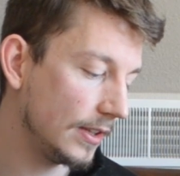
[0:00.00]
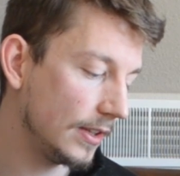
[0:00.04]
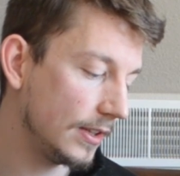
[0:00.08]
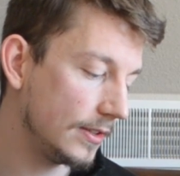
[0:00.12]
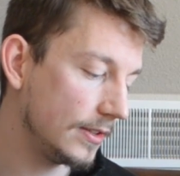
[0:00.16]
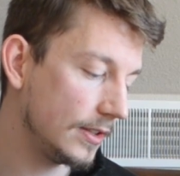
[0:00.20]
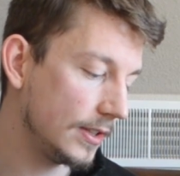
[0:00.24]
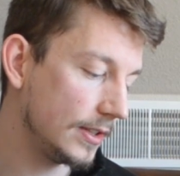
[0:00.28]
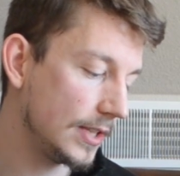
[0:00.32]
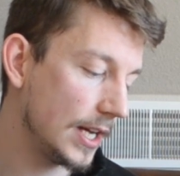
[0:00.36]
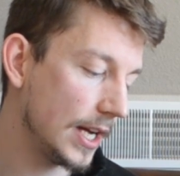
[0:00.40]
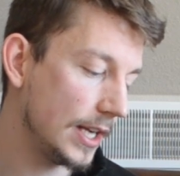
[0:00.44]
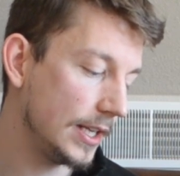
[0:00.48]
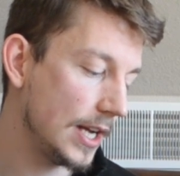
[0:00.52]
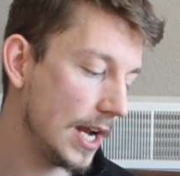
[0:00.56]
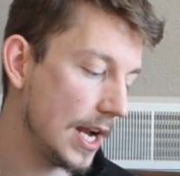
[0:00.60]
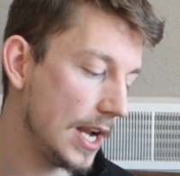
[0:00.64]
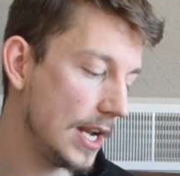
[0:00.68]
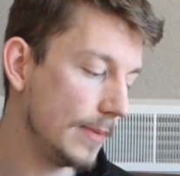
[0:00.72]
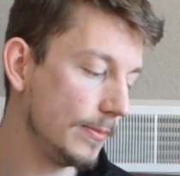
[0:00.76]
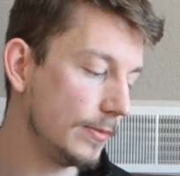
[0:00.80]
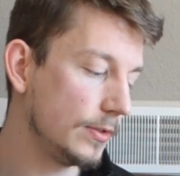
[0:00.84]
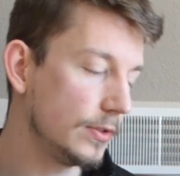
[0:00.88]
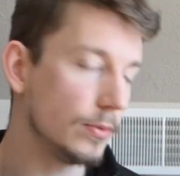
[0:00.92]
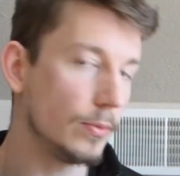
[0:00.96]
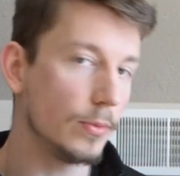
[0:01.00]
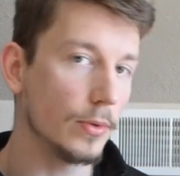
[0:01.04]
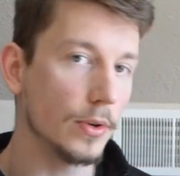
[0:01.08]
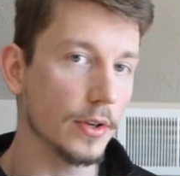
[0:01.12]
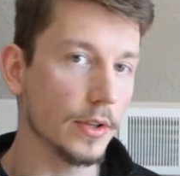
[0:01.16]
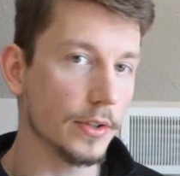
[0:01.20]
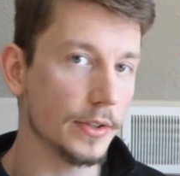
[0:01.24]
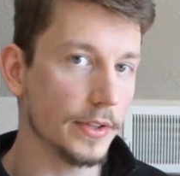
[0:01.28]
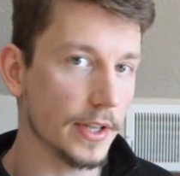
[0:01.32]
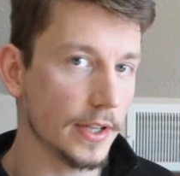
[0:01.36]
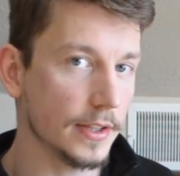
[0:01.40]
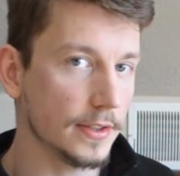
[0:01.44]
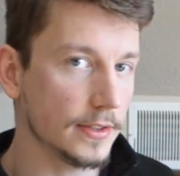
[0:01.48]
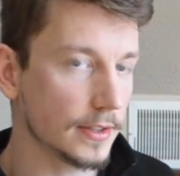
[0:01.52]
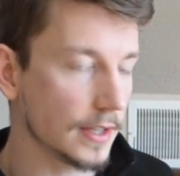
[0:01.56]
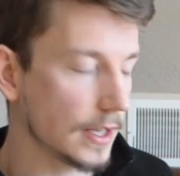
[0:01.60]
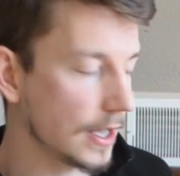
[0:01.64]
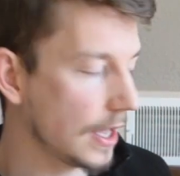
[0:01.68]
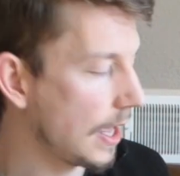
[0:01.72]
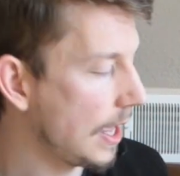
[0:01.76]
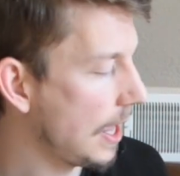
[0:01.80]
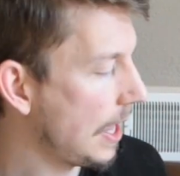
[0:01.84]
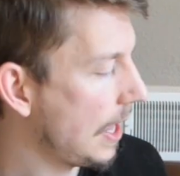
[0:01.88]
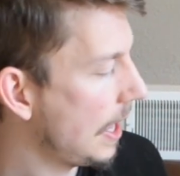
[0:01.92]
it's a titanium swirl disc,